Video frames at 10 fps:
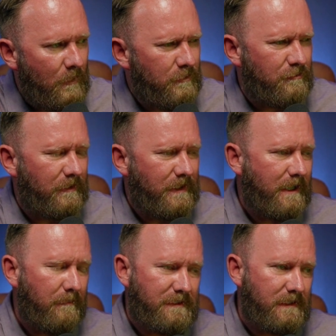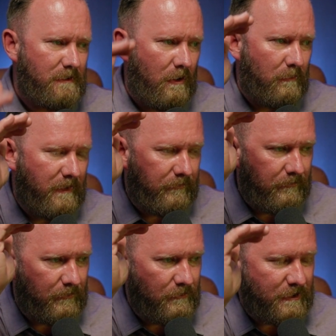which really encompasses all the way
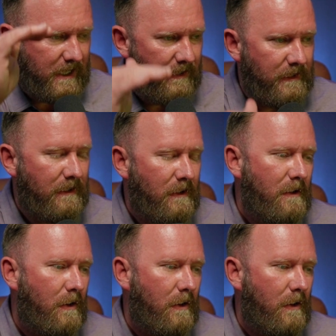from Volusia County,